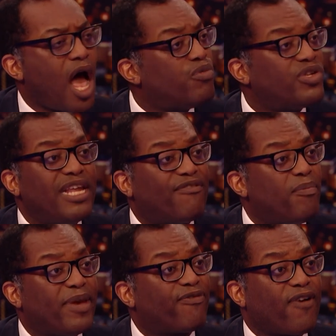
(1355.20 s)
I was never
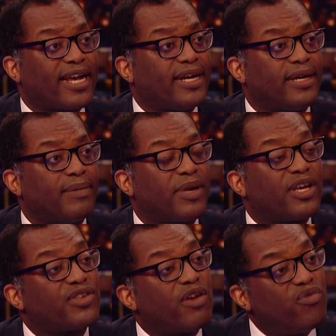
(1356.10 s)
a big fracker
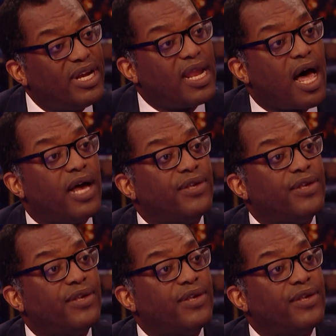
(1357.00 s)
because I realised